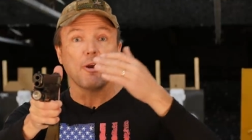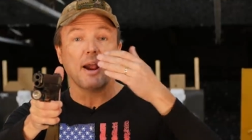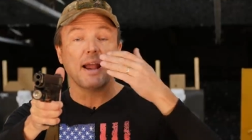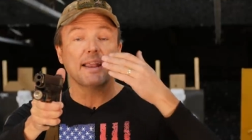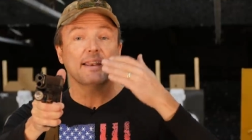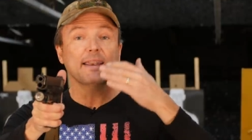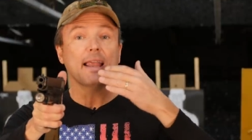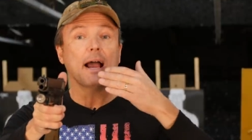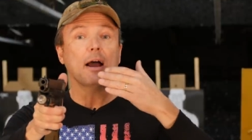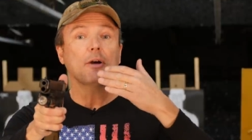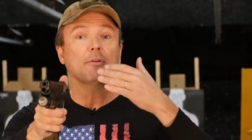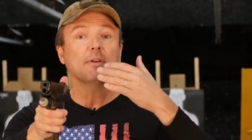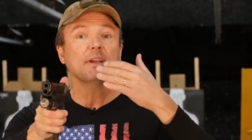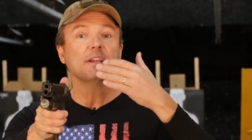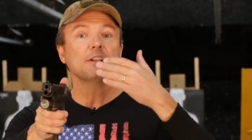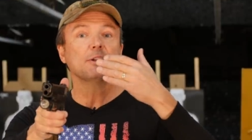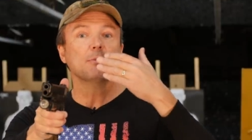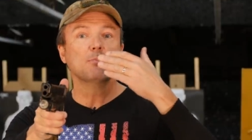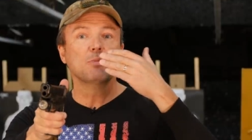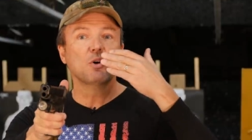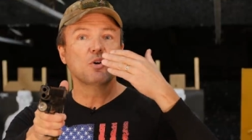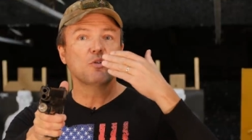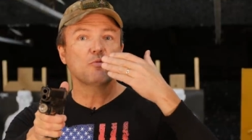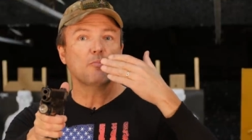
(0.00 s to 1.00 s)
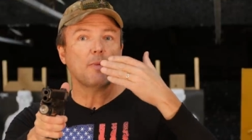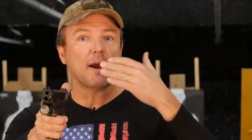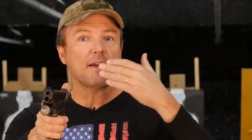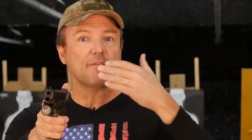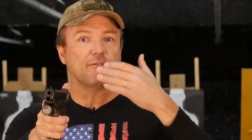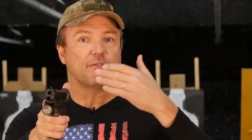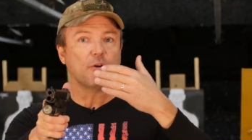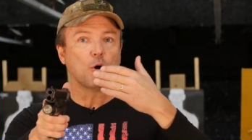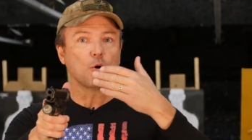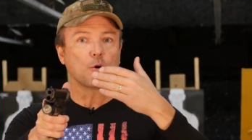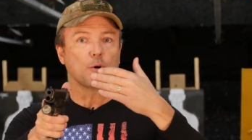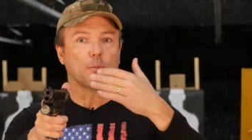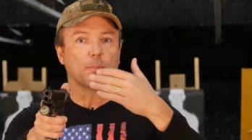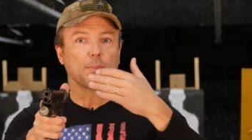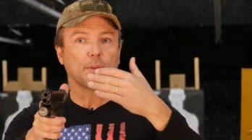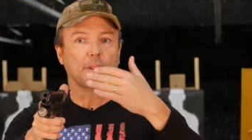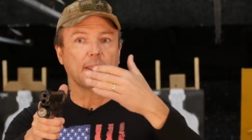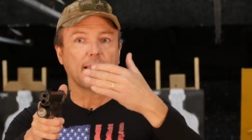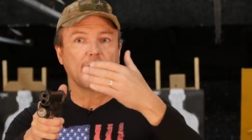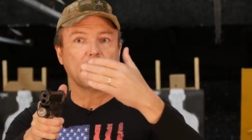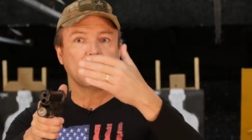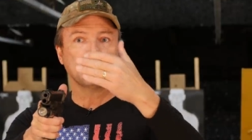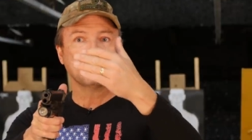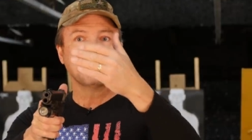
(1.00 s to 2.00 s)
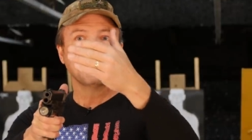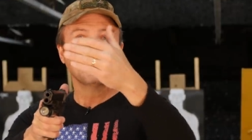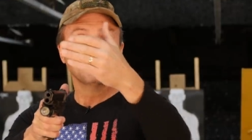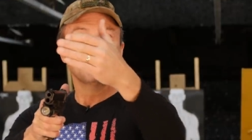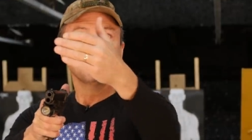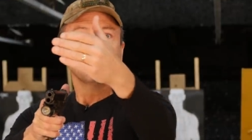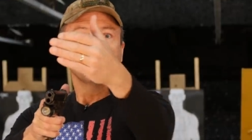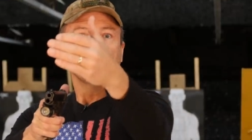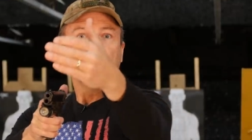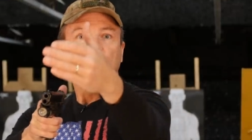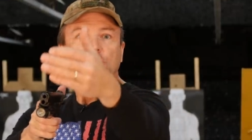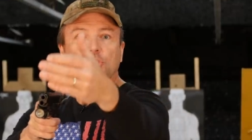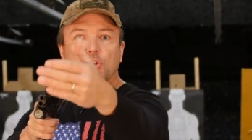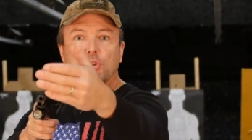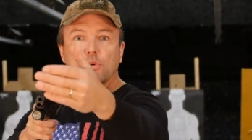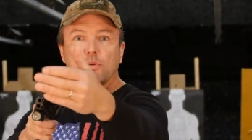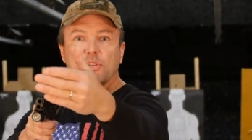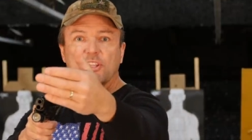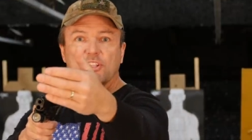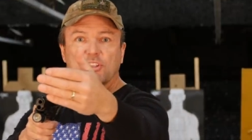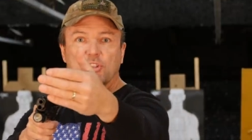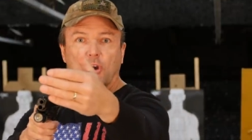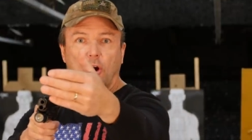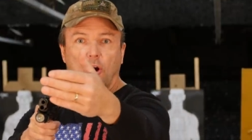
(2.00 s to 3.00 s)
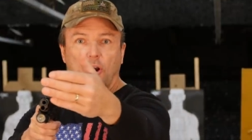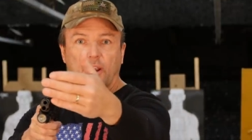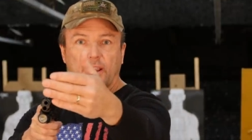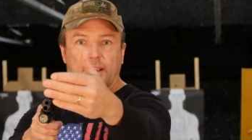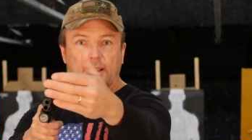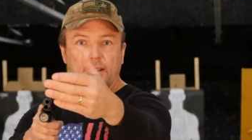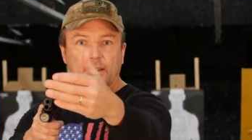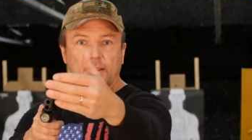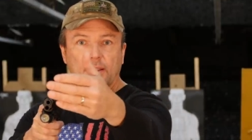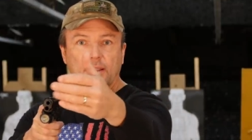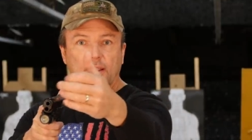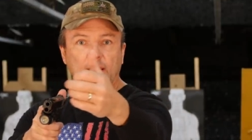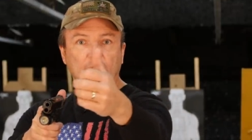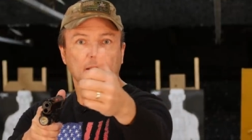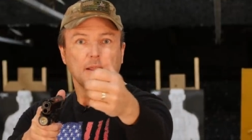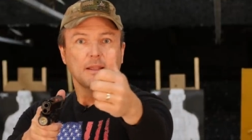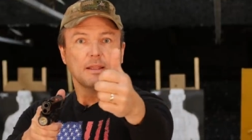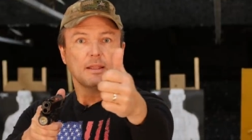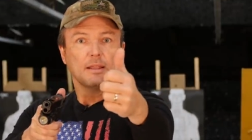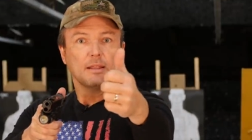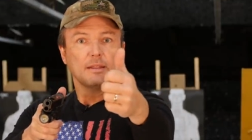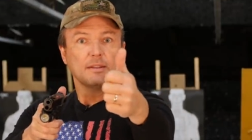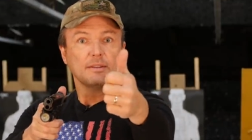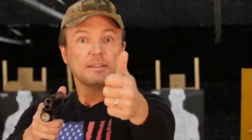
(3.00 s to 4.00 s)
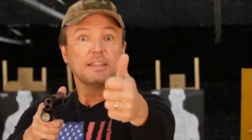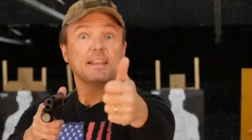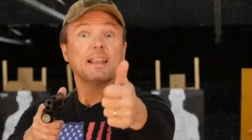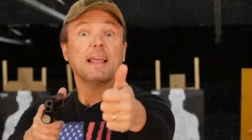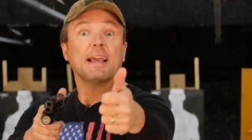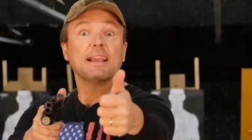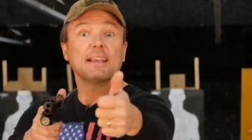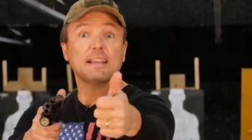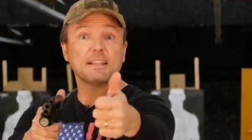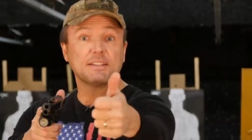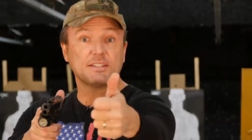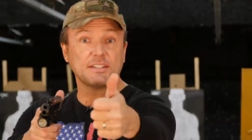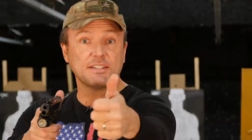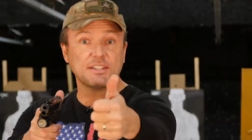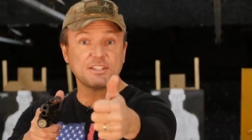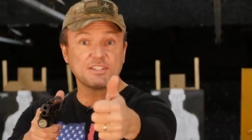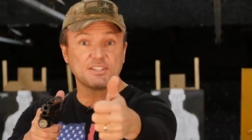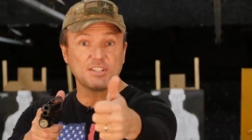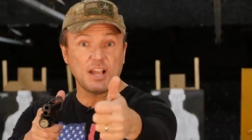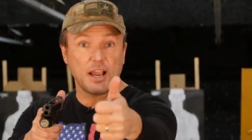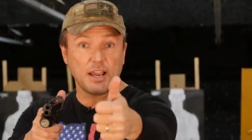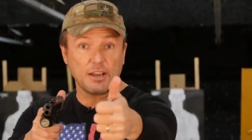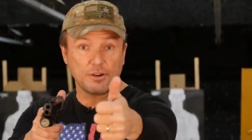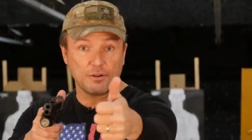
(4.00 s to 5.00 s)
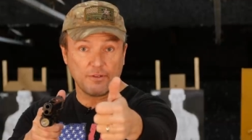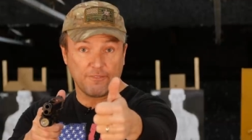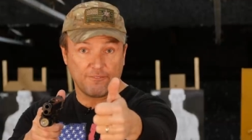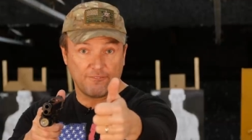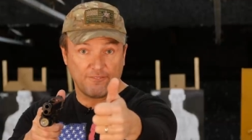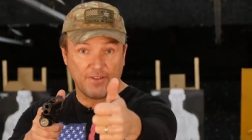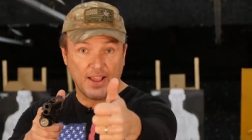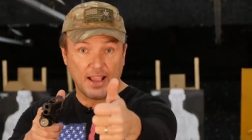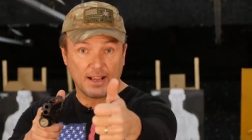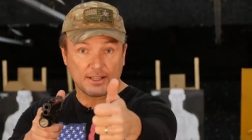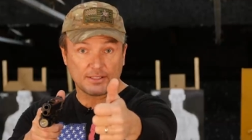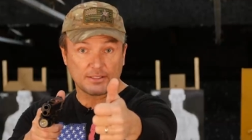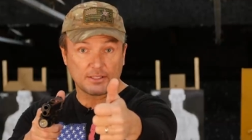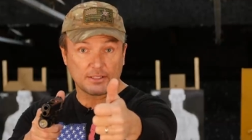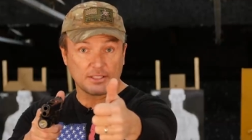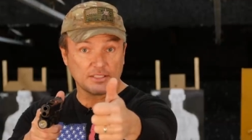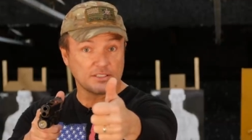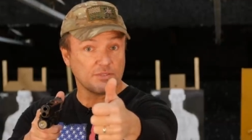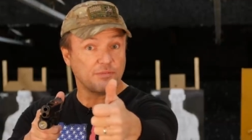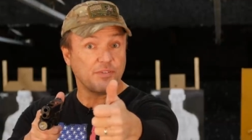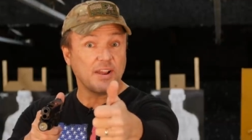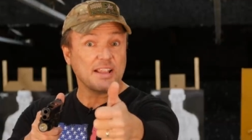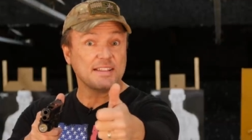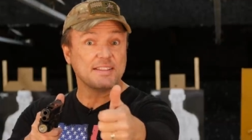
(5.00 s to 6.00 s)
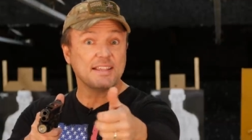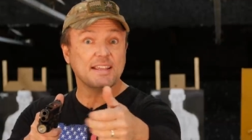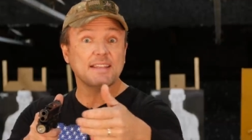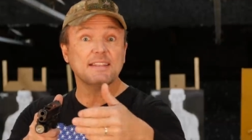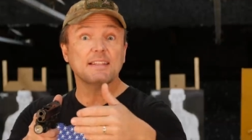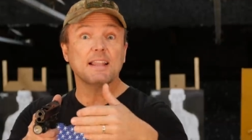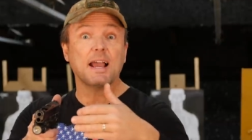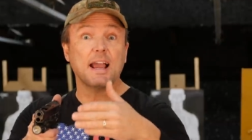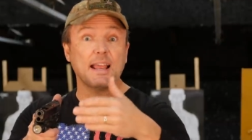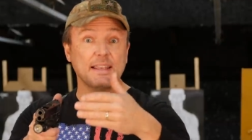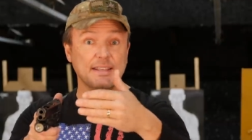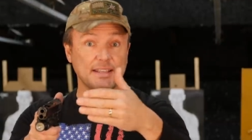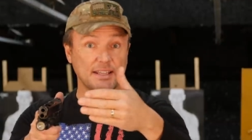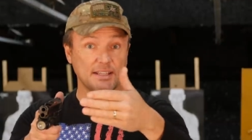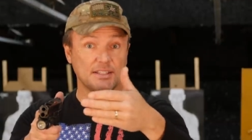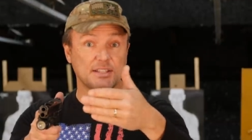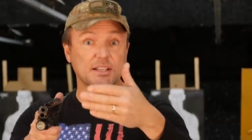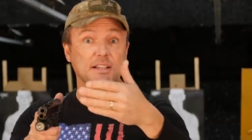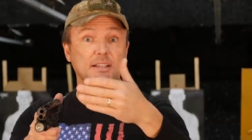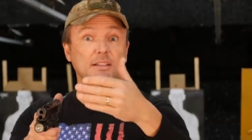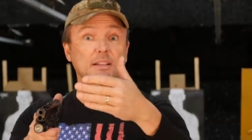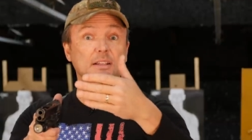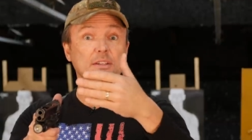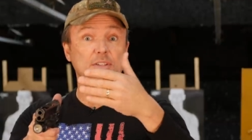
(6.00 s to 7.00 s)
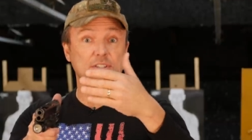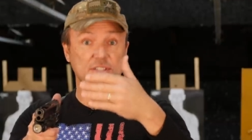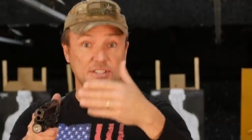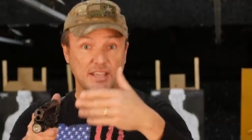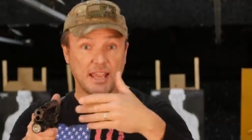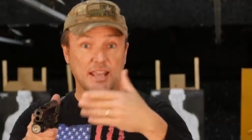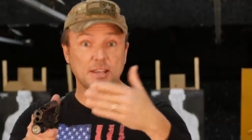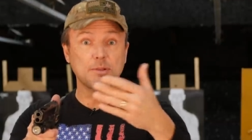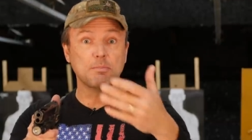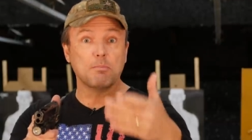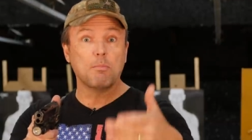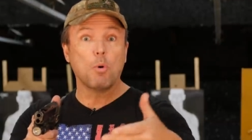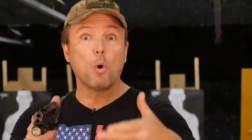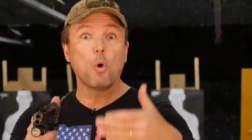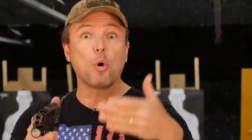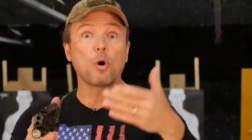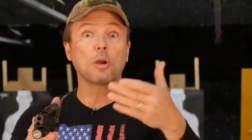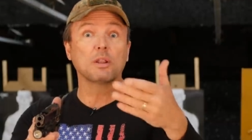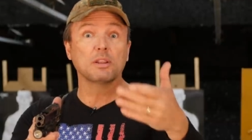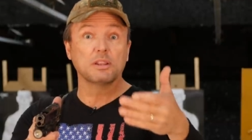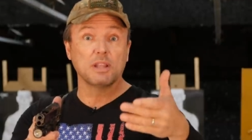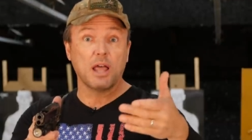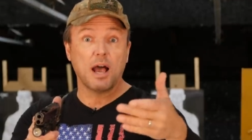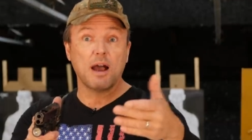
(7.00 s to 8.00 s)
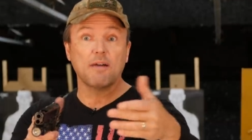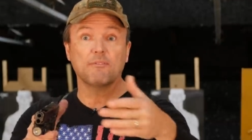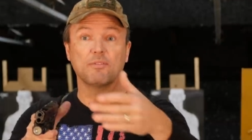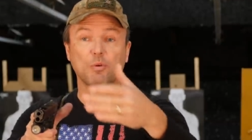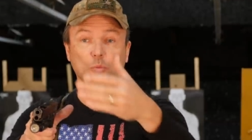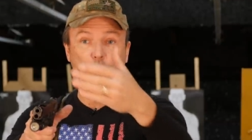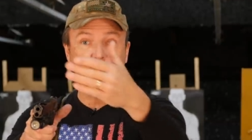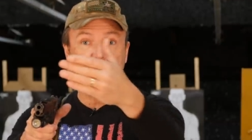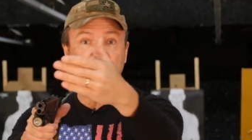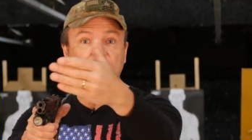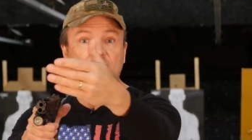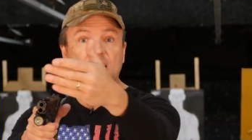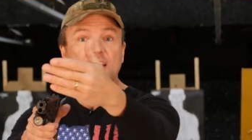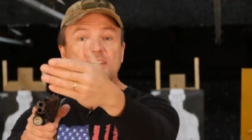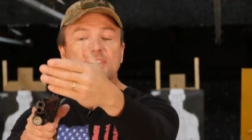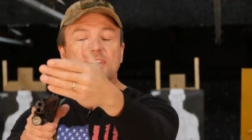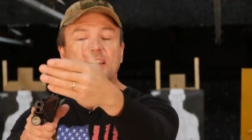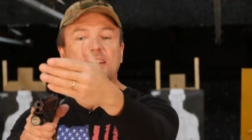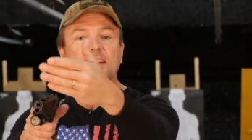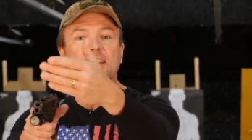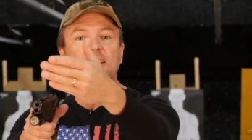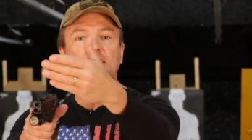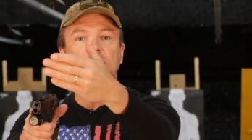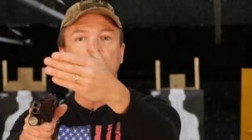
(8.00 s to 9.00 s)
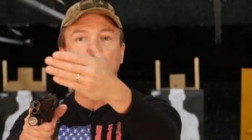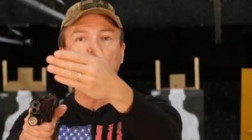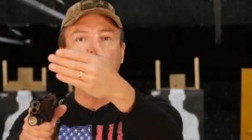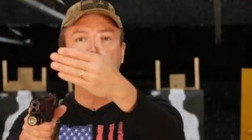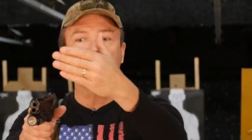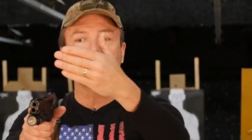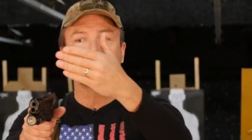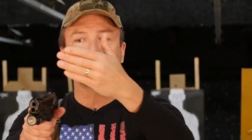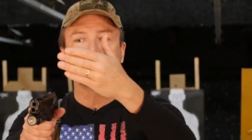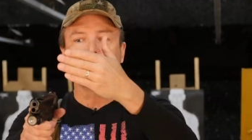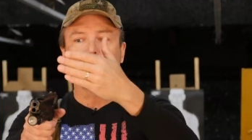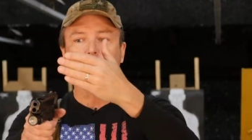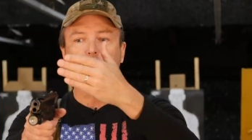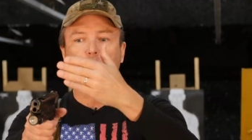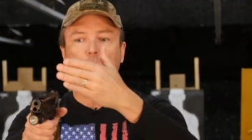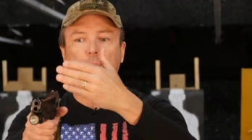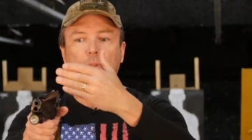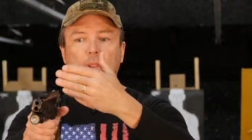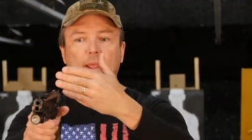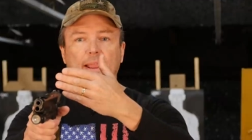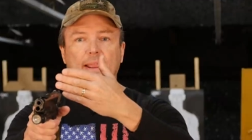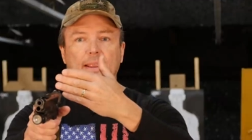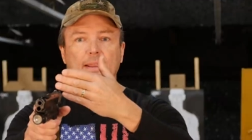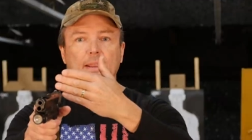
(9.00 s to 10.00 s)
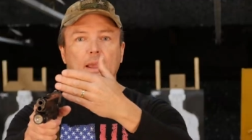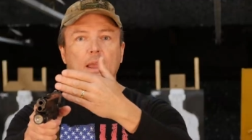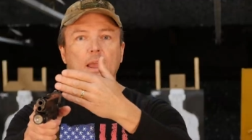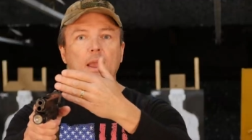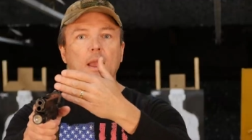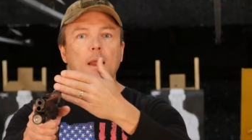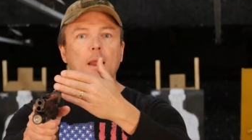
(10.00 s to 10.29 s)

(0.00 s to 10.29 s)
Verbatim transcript: I now need to move my focal plane to the target did I get the desired effect? Because if I didn't, I need to send more love, in which case I need to move the focal plane